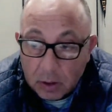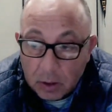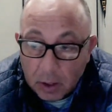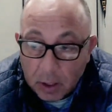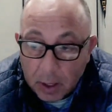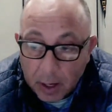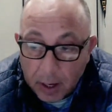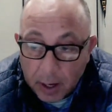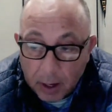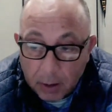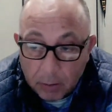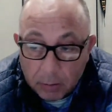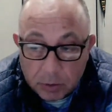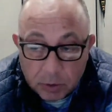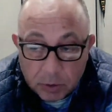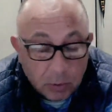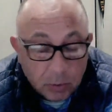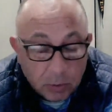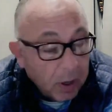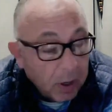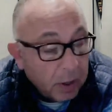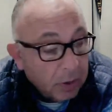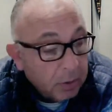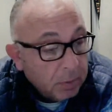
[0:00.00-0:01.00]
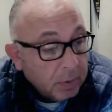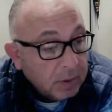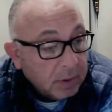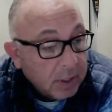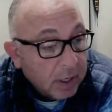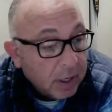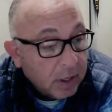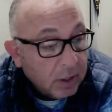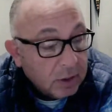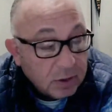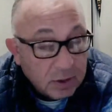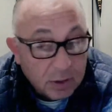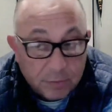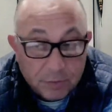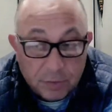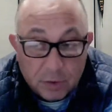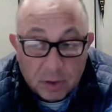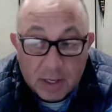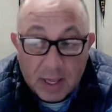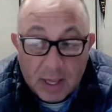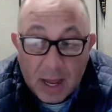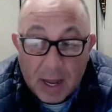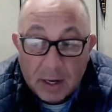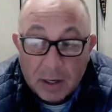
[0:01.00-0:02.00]
Would you rather retire as a
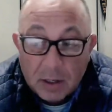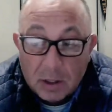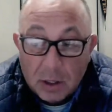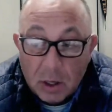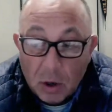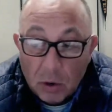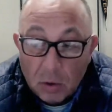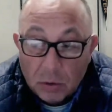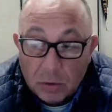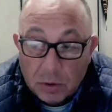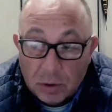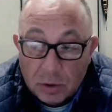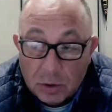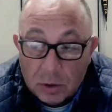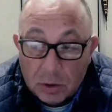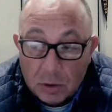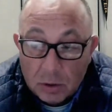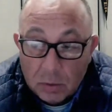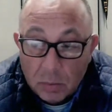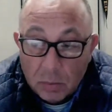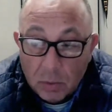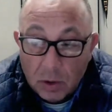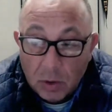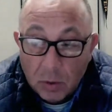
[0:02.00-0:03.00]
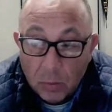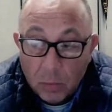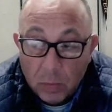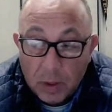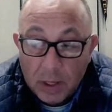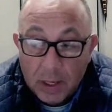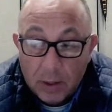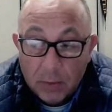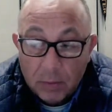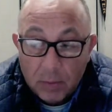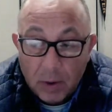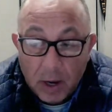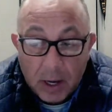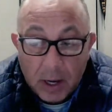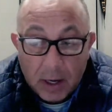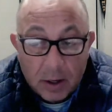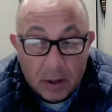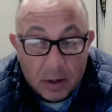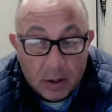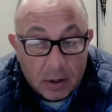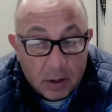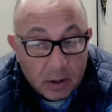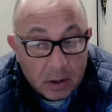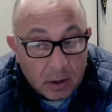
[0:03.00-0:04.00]
forgotten coach with a winning
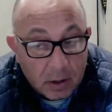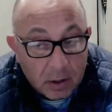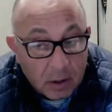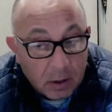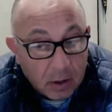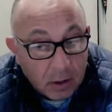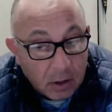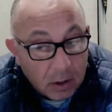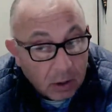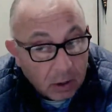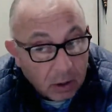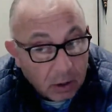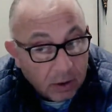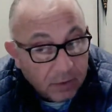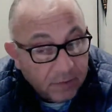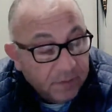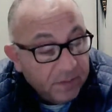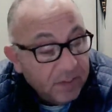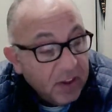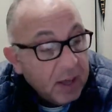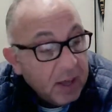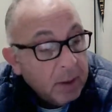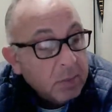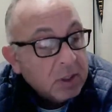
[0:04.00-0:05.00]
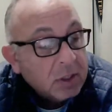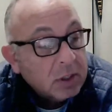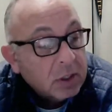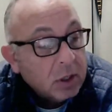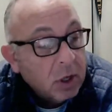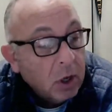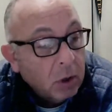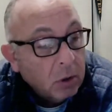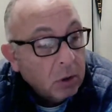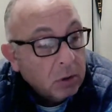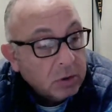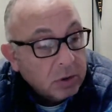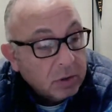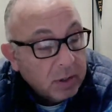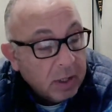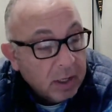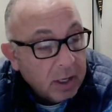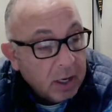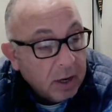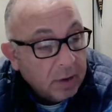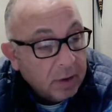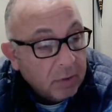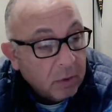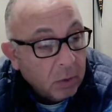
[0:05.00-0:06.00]
record, or a famous coach that
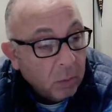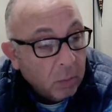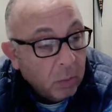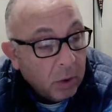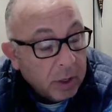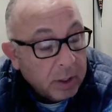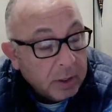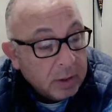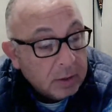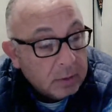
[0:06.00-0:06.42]
never won?